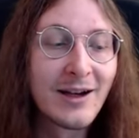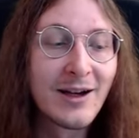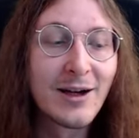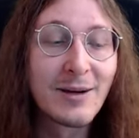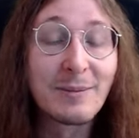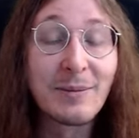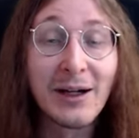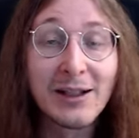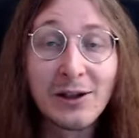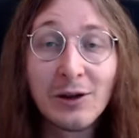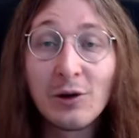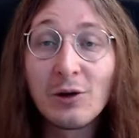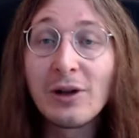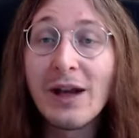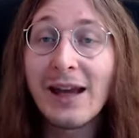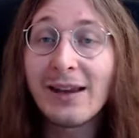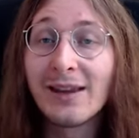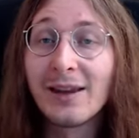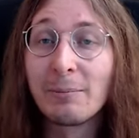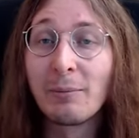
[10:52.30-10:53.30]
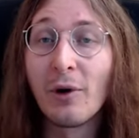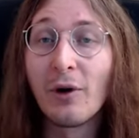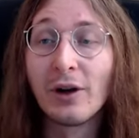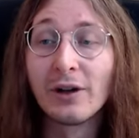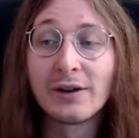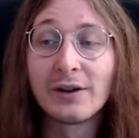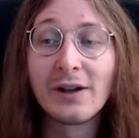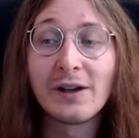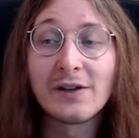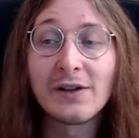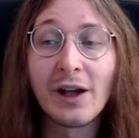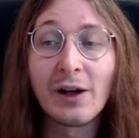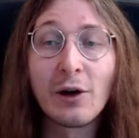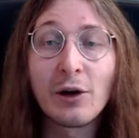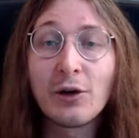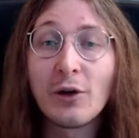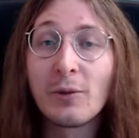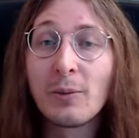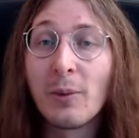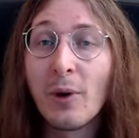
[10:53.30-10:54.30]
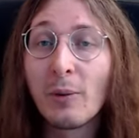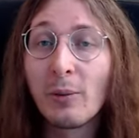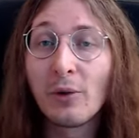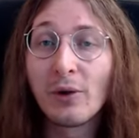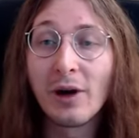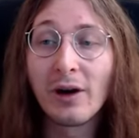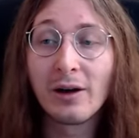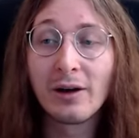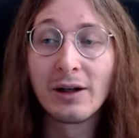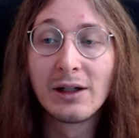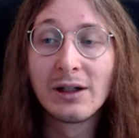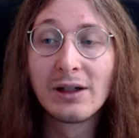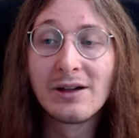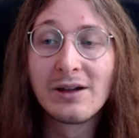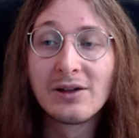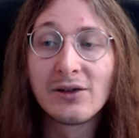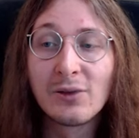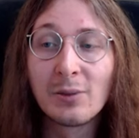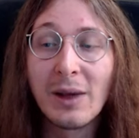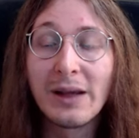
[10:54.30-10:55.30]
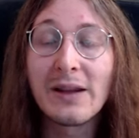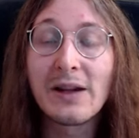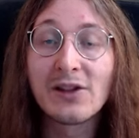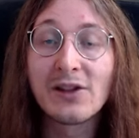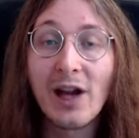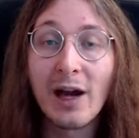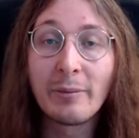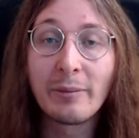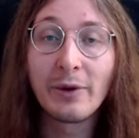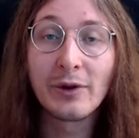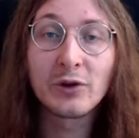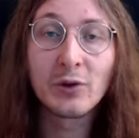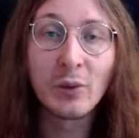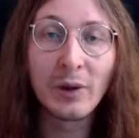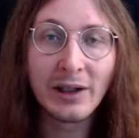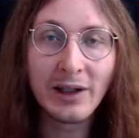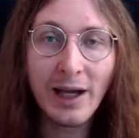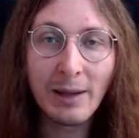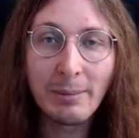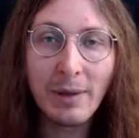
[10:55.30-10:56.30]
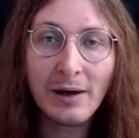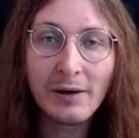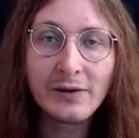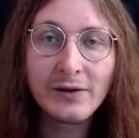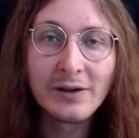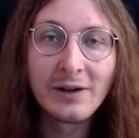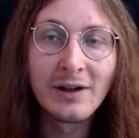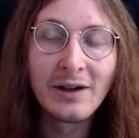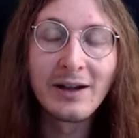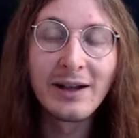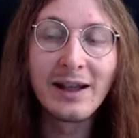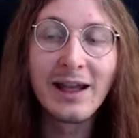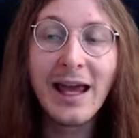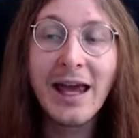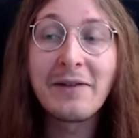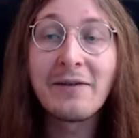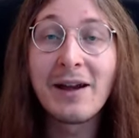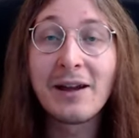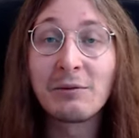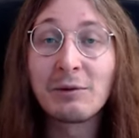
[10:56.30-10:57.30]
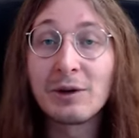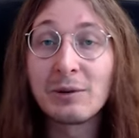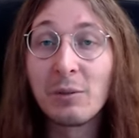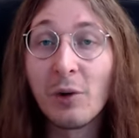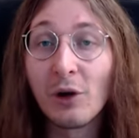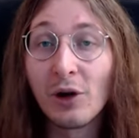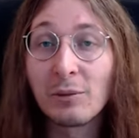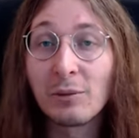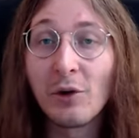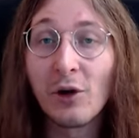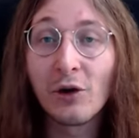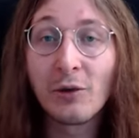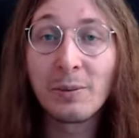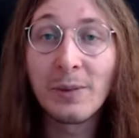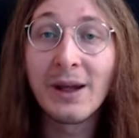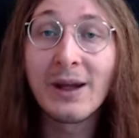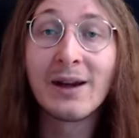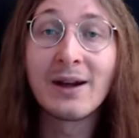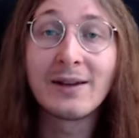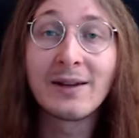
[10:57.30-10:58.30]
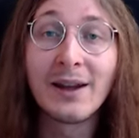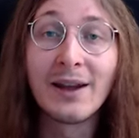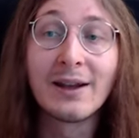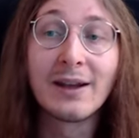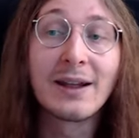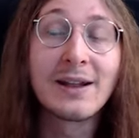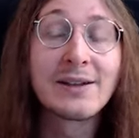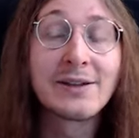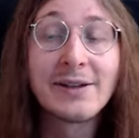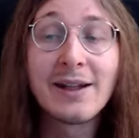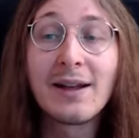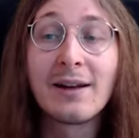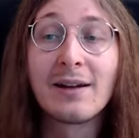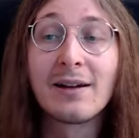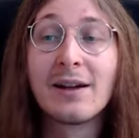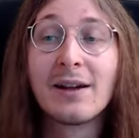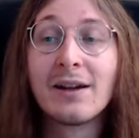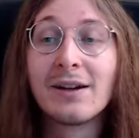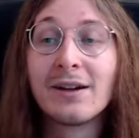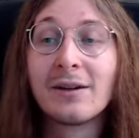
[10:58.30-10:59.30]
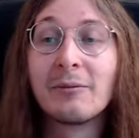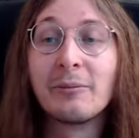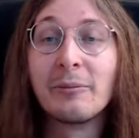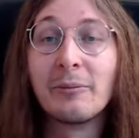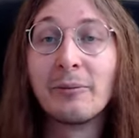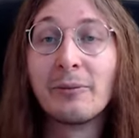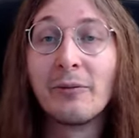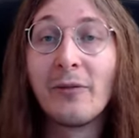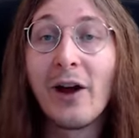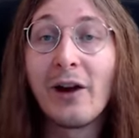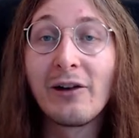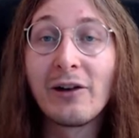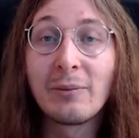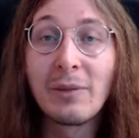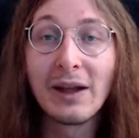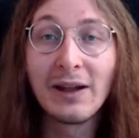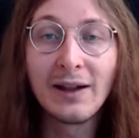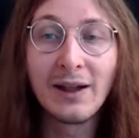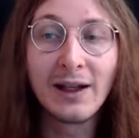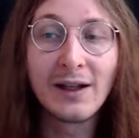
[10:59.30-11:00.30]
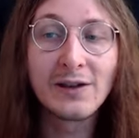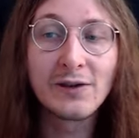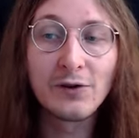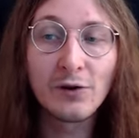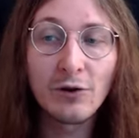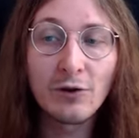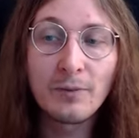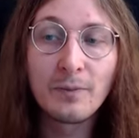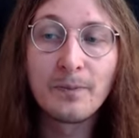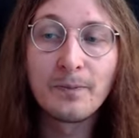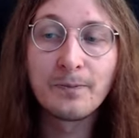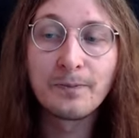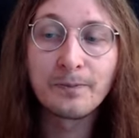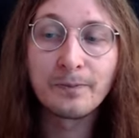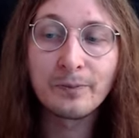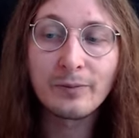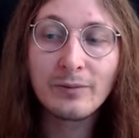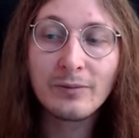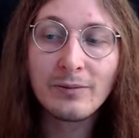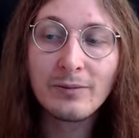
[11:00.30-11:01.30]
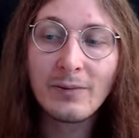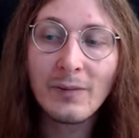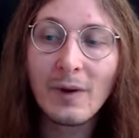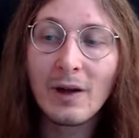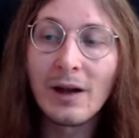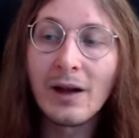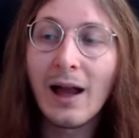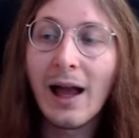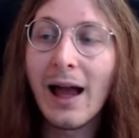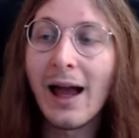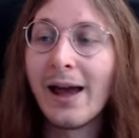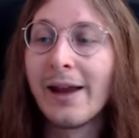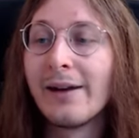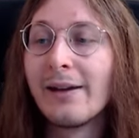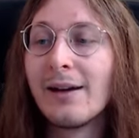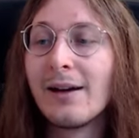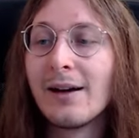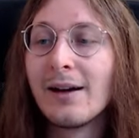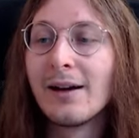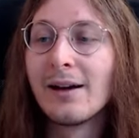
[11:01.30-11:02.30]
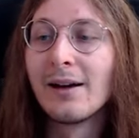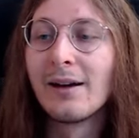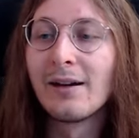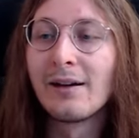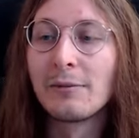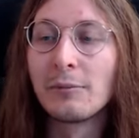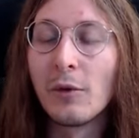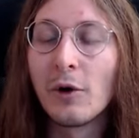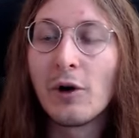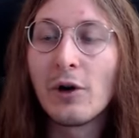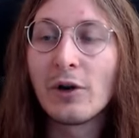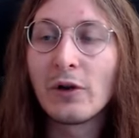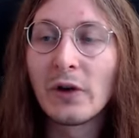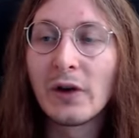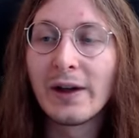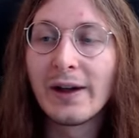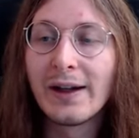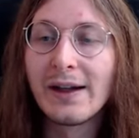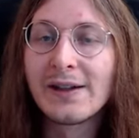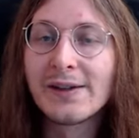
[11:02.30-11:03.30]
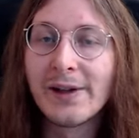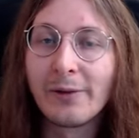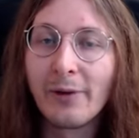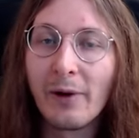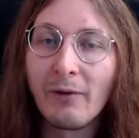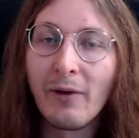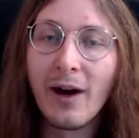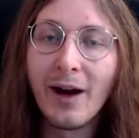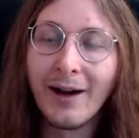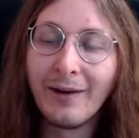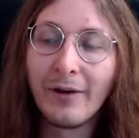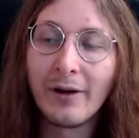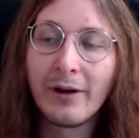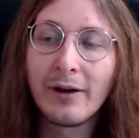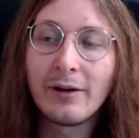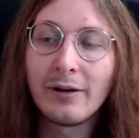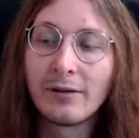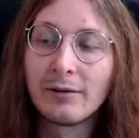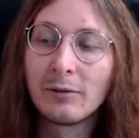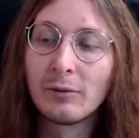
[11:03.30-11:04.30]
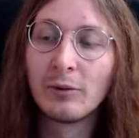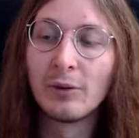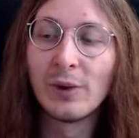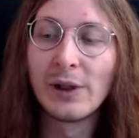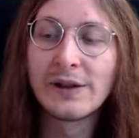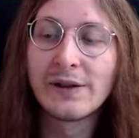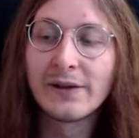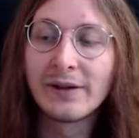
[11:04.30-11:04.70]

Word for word: but you get the point. There's a lot of popular meta champions with debuffs. Even with polymorph being a thing, it's still very big issue. And Maud is a reviver, which